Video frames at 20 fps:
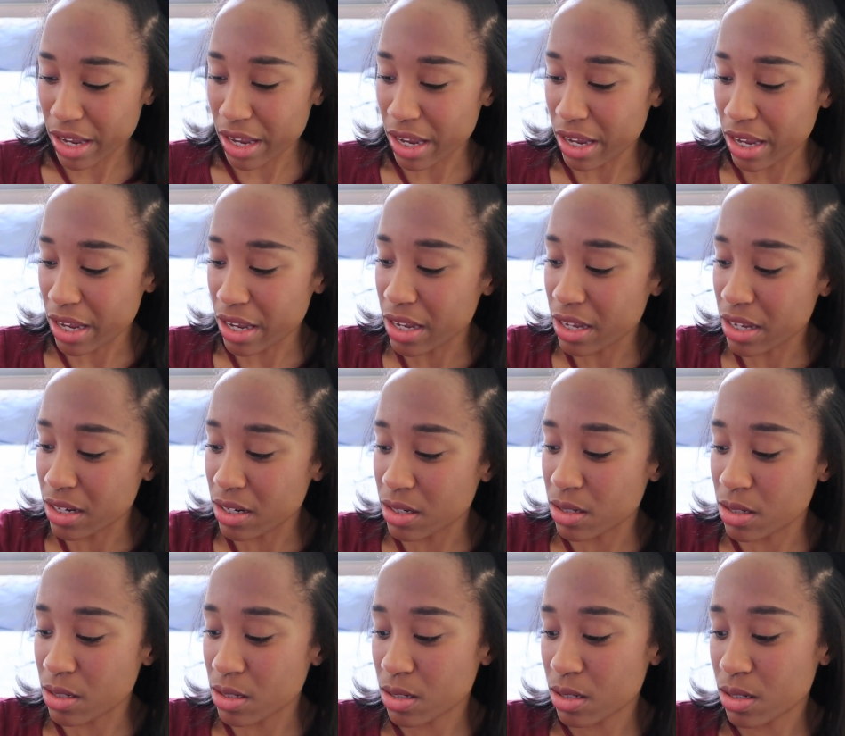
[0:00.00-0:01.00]

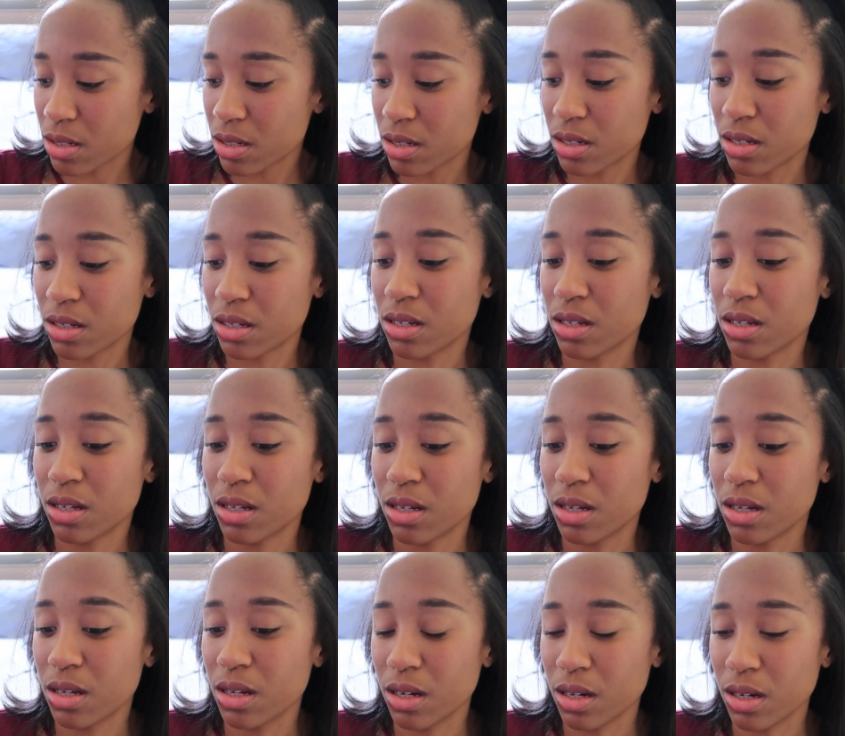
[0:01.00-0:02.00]
and
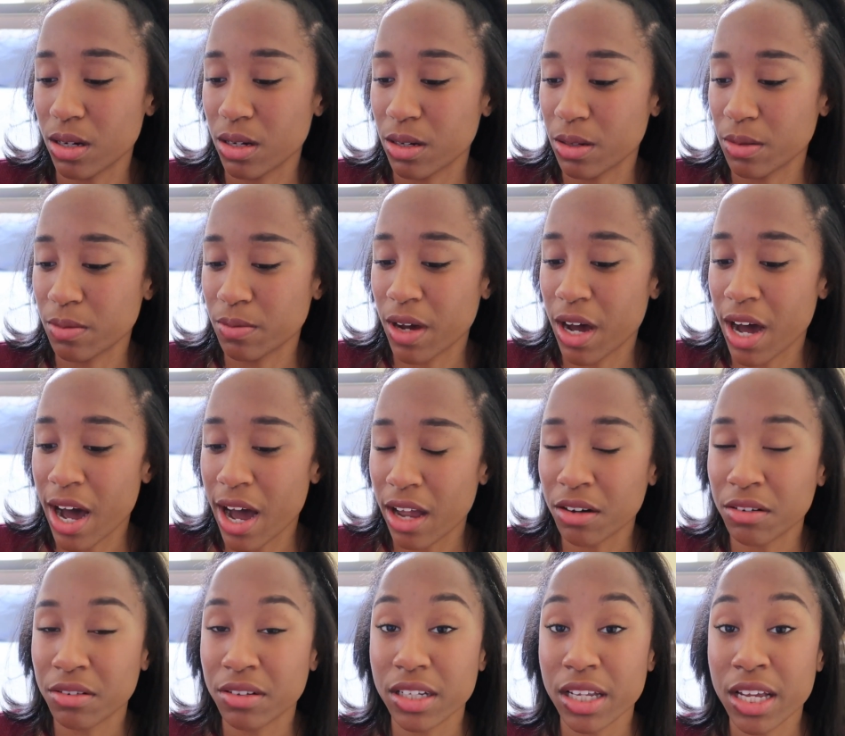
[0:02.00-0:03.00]

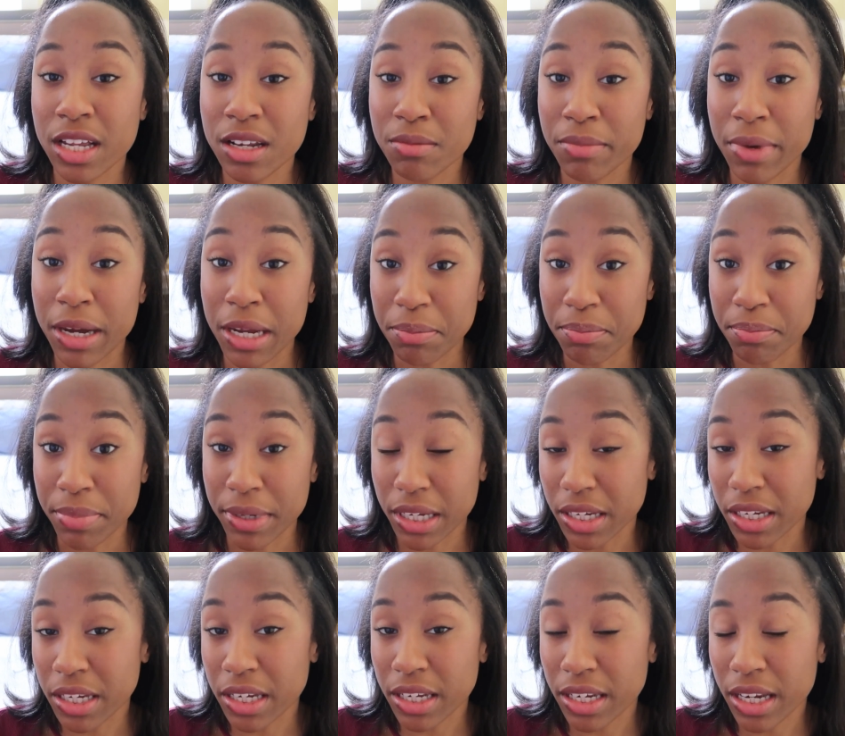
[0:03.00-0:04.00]
I'll let my
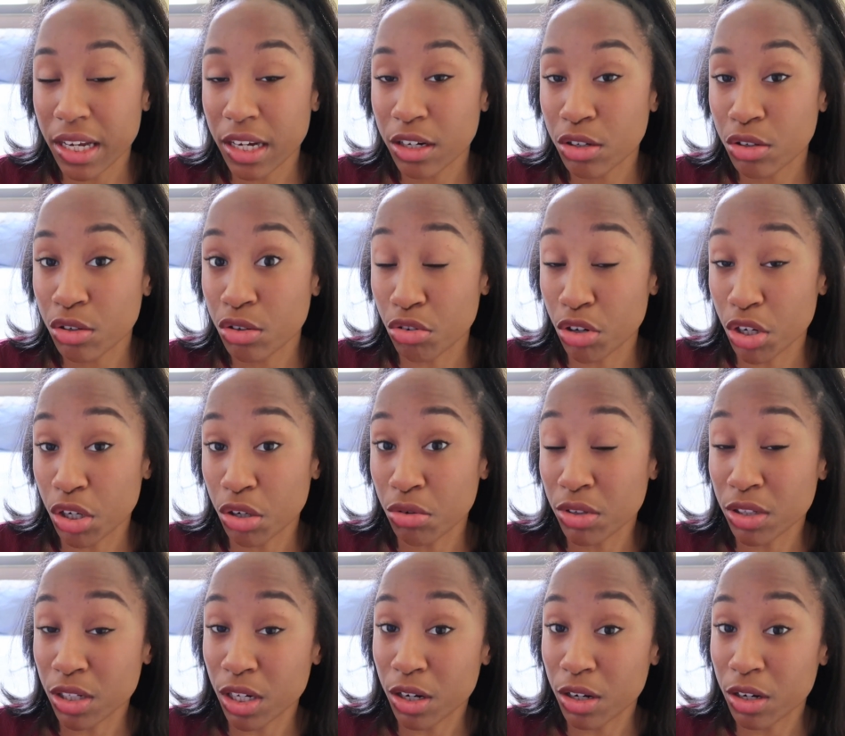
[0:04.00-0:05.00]
pinky nail
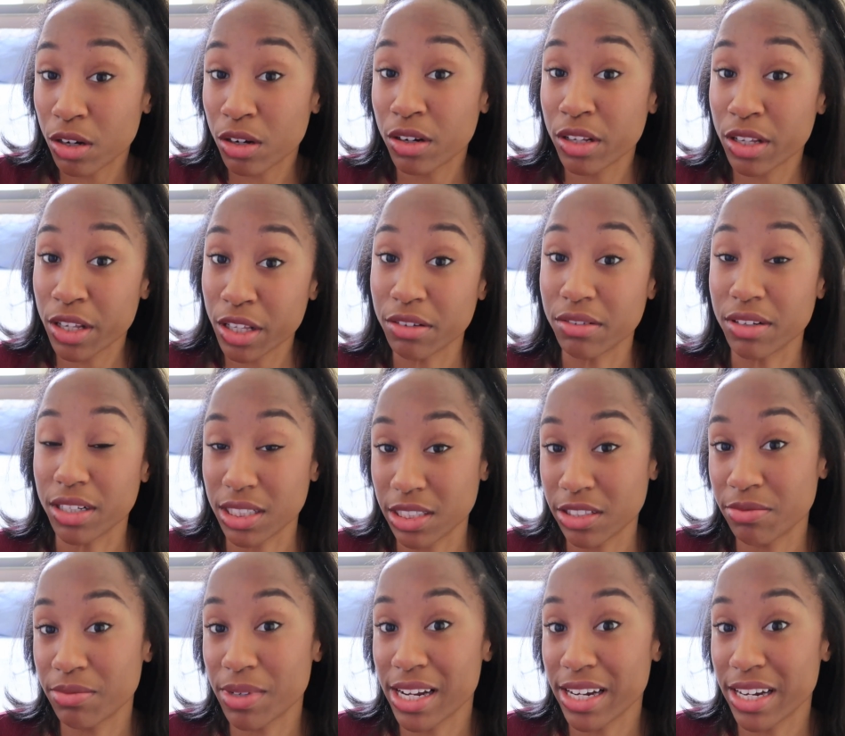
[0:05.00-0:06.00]
grow longer than the
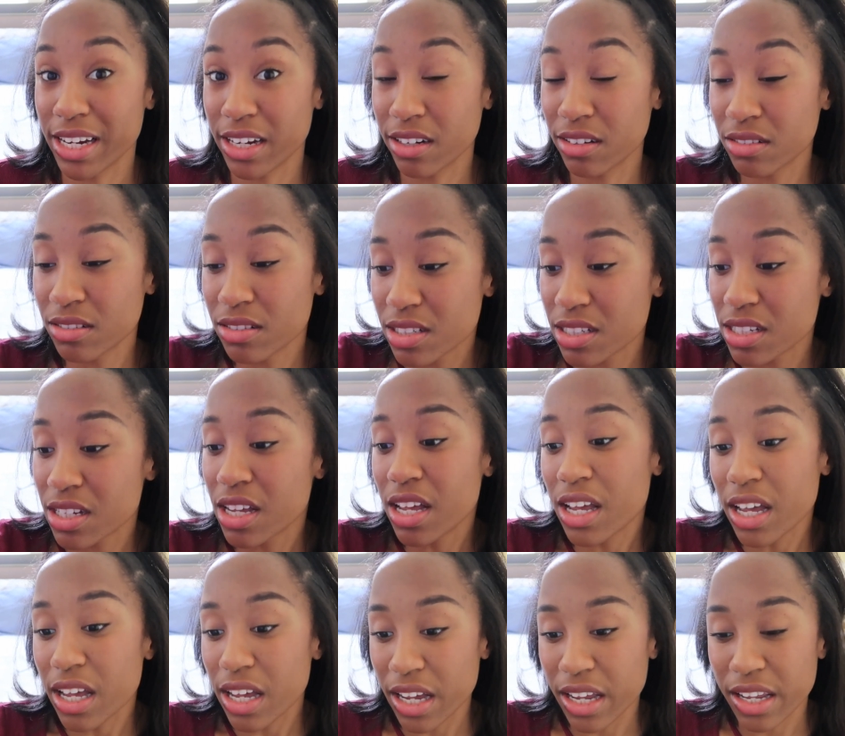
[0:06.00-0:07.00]
rest of my nails,
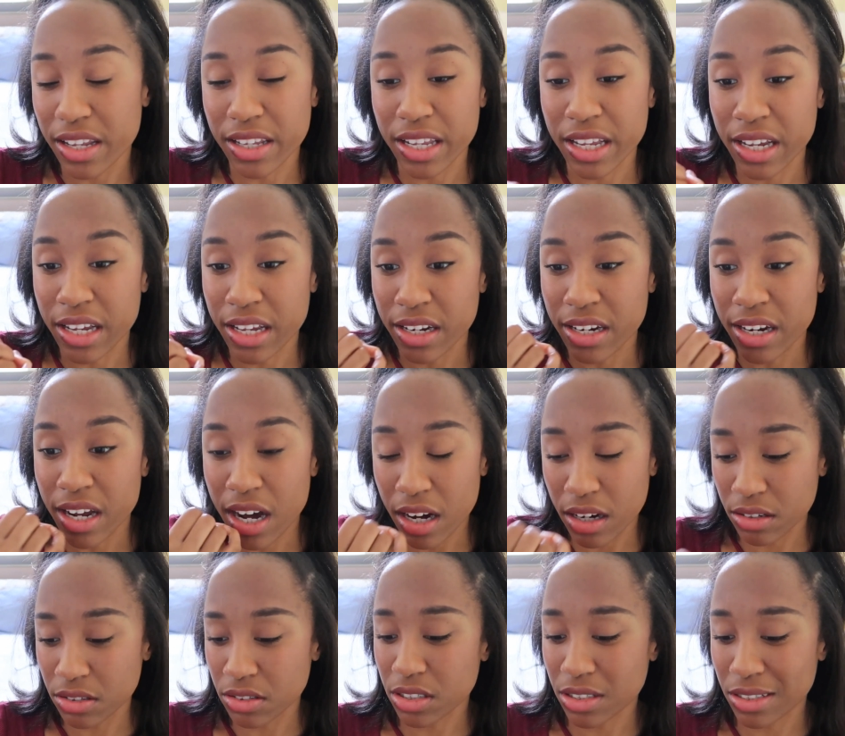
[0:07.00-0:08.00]
and then
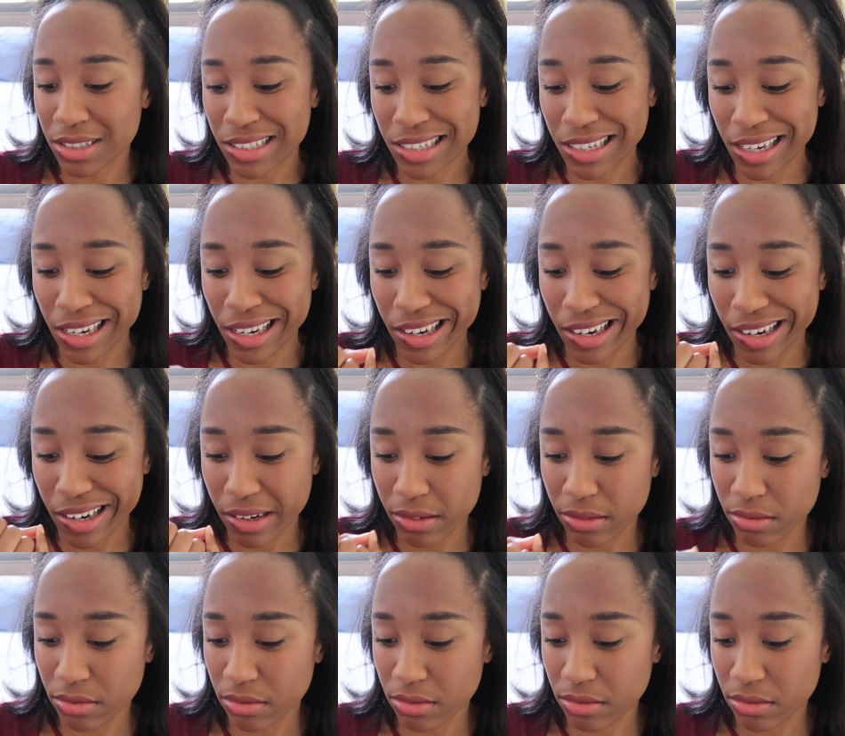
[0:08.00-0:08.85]
I'll just like,